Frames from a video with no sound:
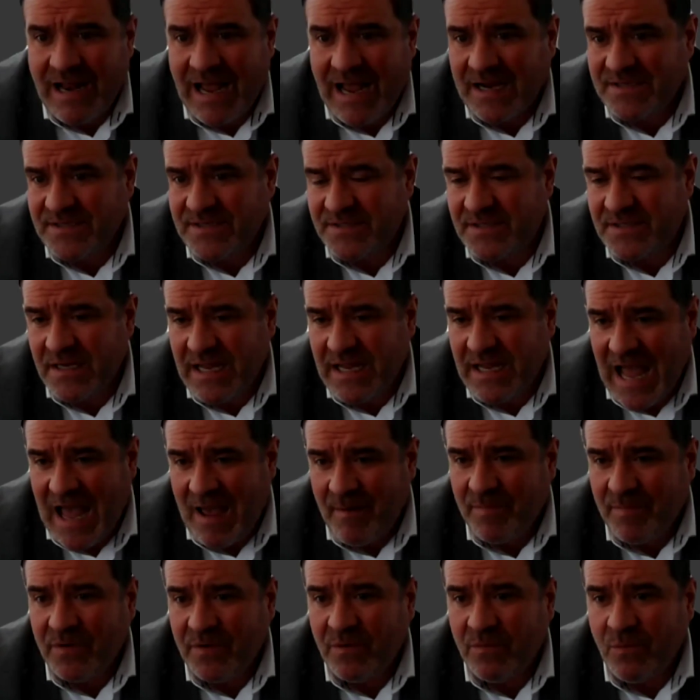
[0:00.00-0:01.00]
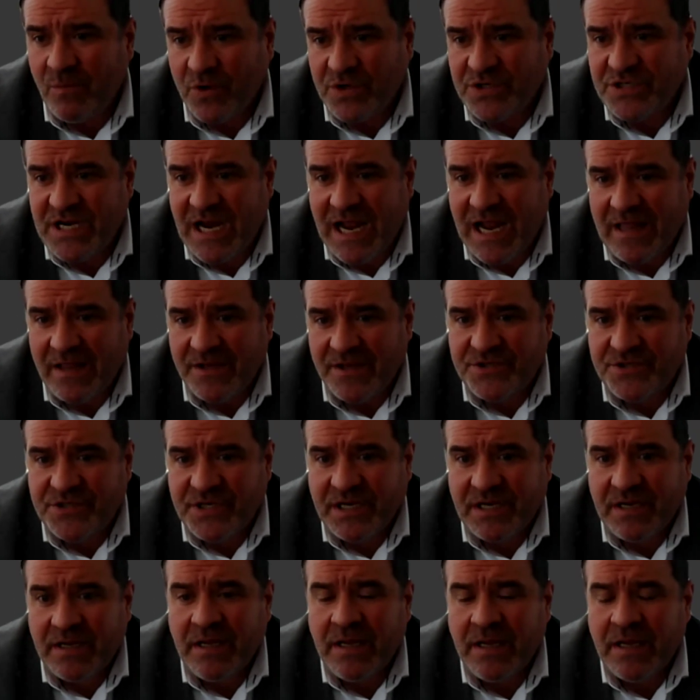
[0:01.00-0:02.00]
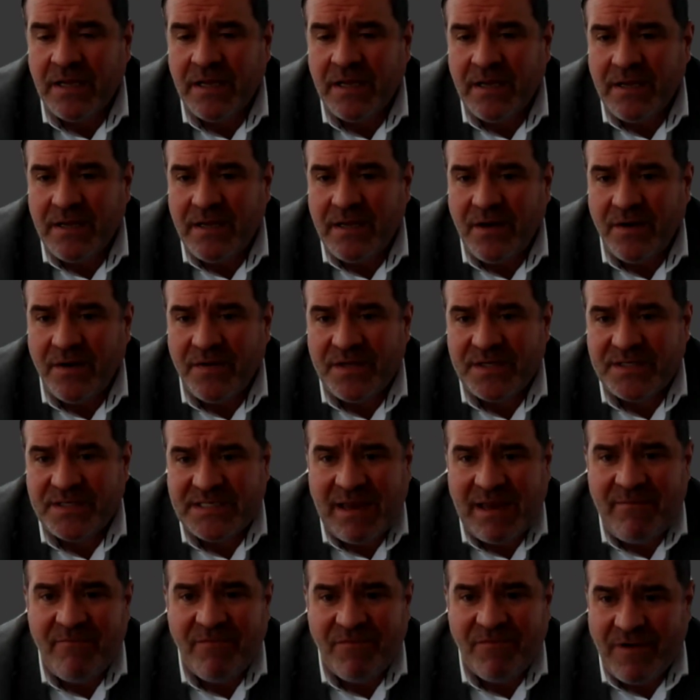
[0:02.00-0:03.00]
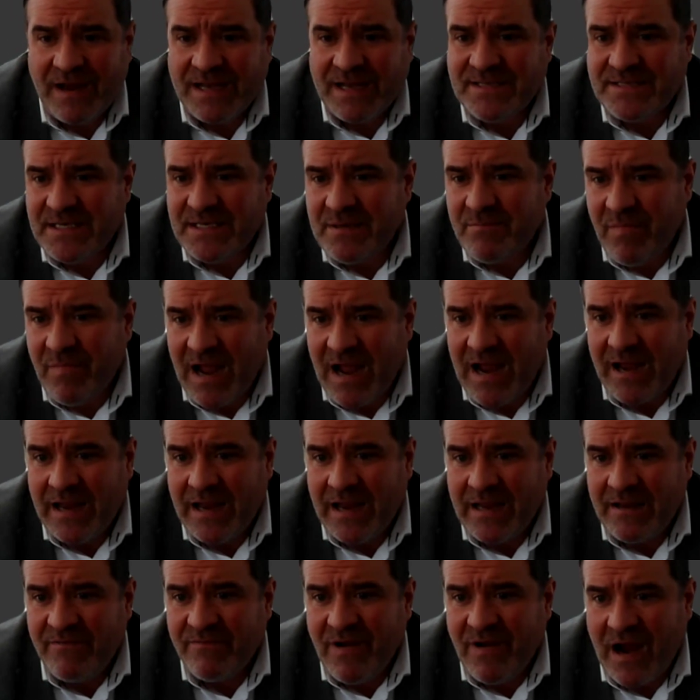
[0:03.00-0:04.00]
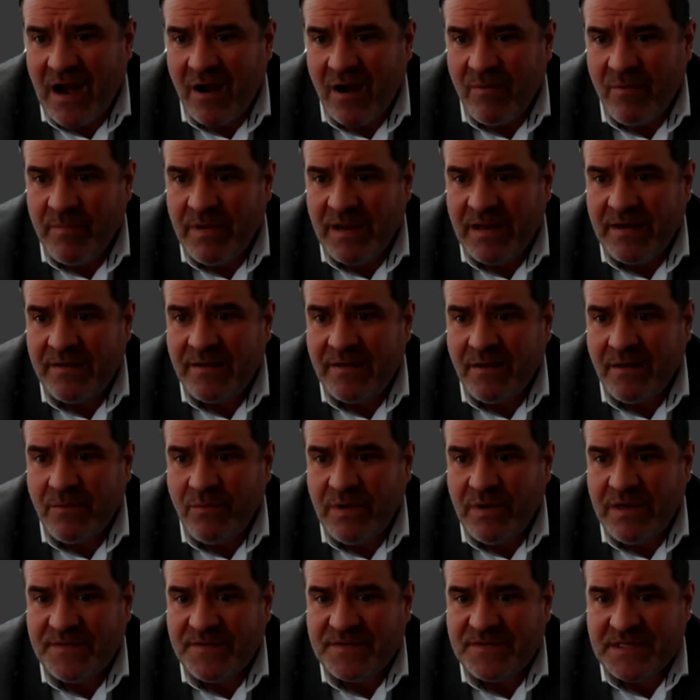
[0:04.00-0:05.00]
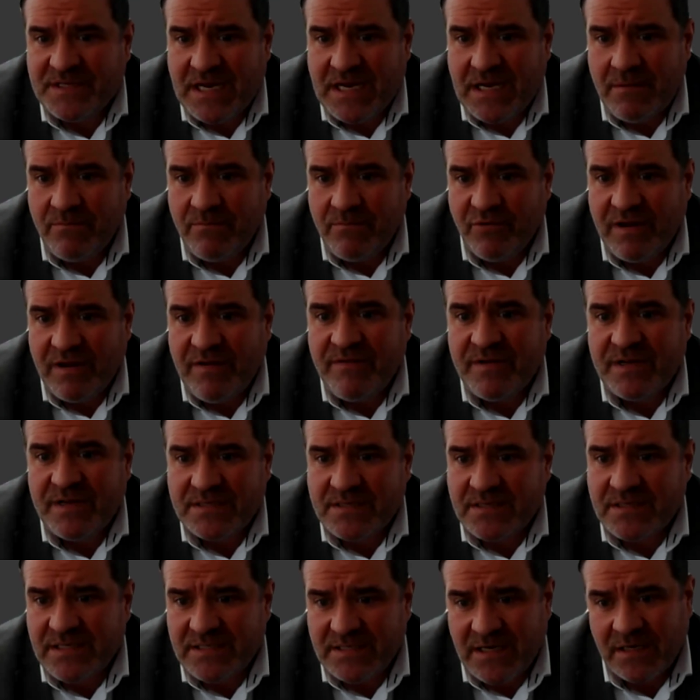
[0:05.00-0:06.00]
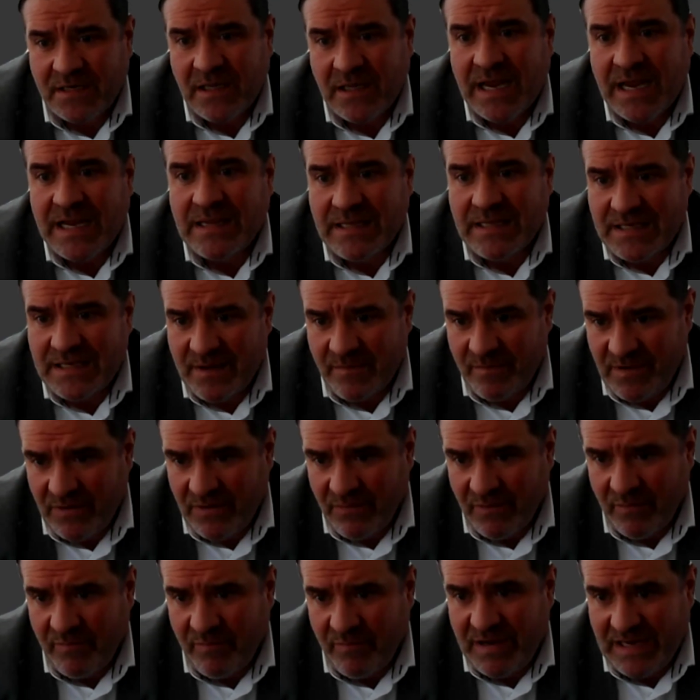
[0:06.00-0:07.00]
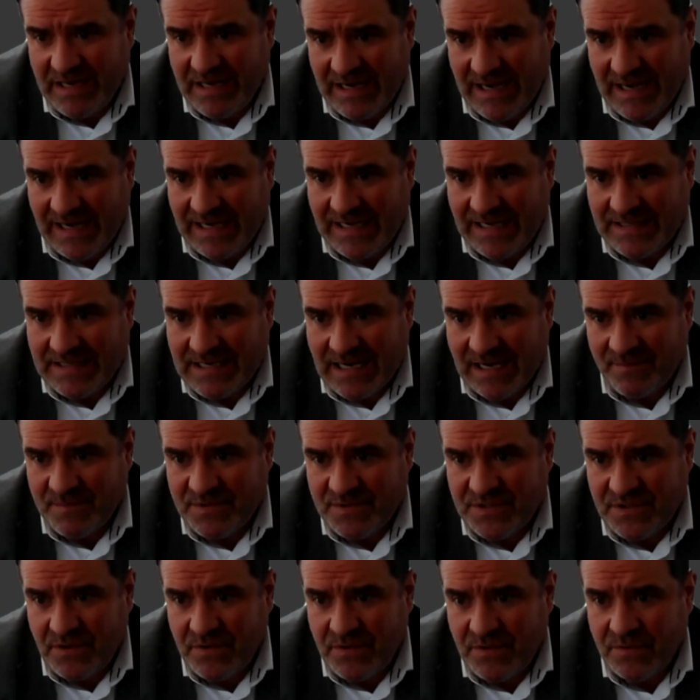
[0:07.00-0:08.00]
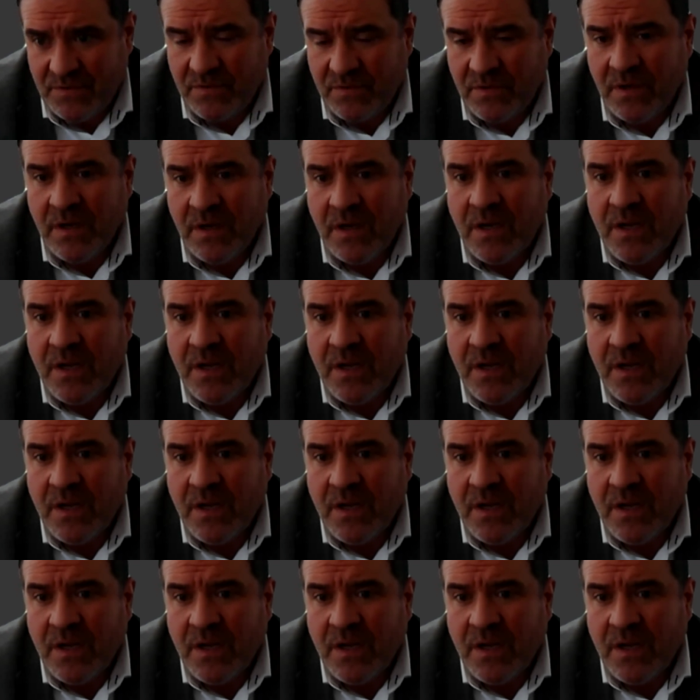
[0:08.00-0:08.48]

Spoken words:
and access to capital more challenging. The same frenzied buying environment we've seen previously is unlikely to be repeated anytime soon.